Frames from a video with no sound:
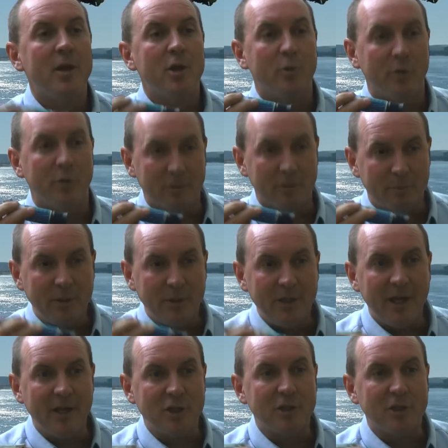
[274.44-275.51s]
When your
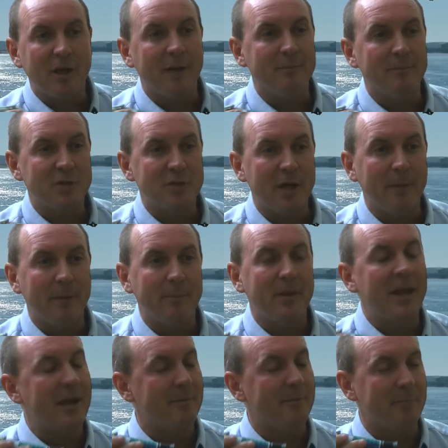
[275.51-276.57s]
pH comes up
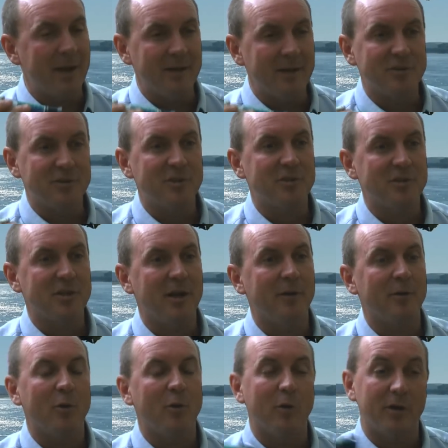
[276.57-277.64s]
and balances
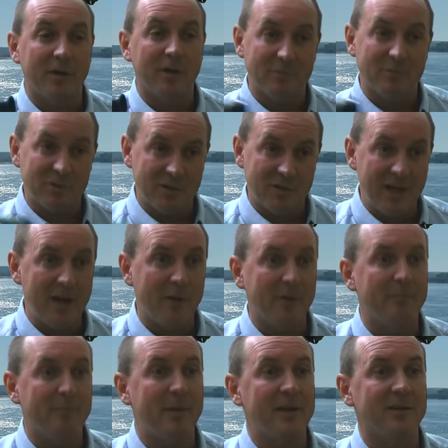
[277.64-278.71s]
out, or comes down
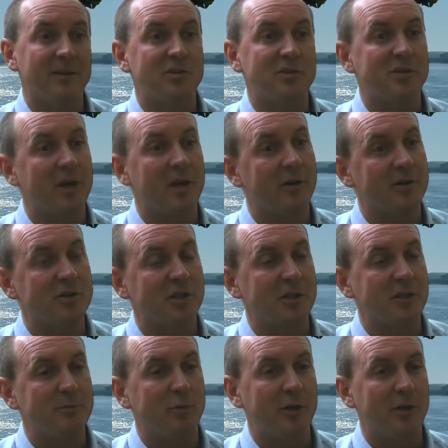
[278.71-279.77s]
and balances out at
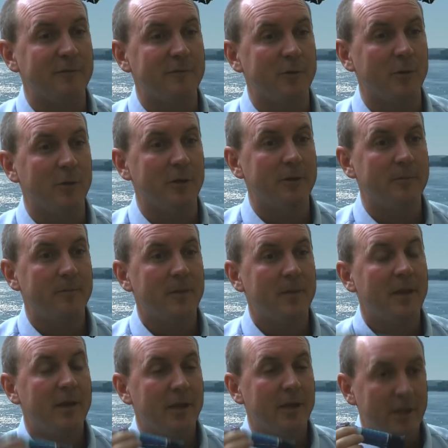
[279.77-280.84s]
6.4,
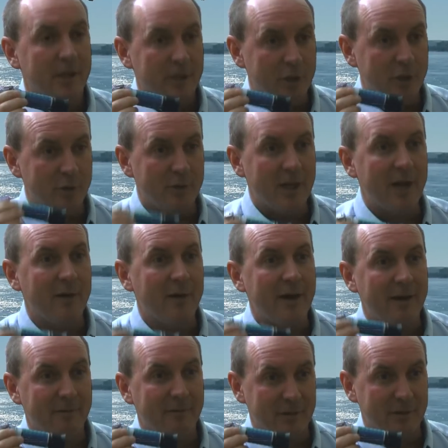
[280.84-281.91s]
you now
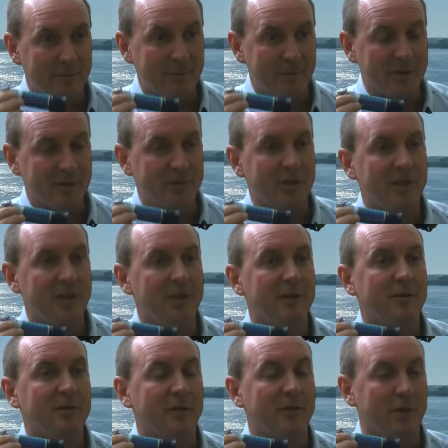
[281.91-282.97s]
have the ability
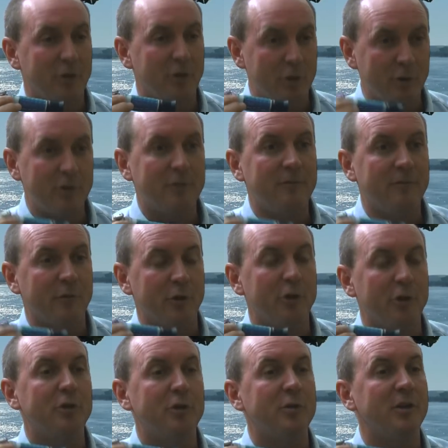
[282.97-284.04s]
for
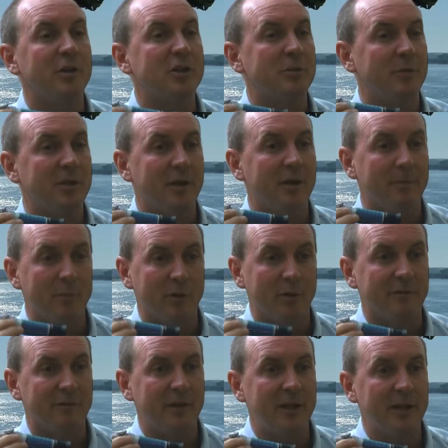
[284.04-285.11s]
nutrients to become more
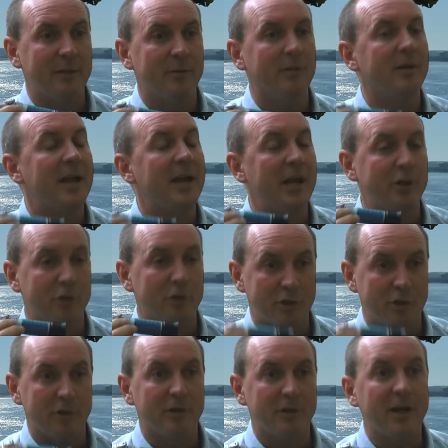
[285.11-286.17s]
available and your
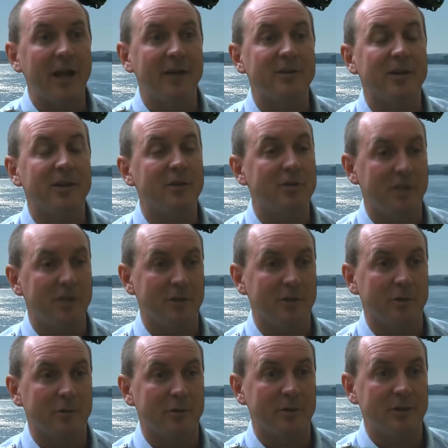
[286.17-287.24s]
sugar content to
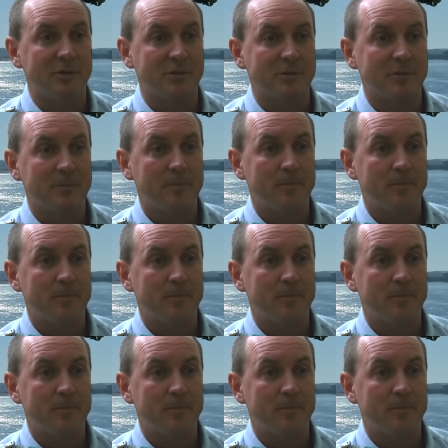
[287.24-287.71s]
increase.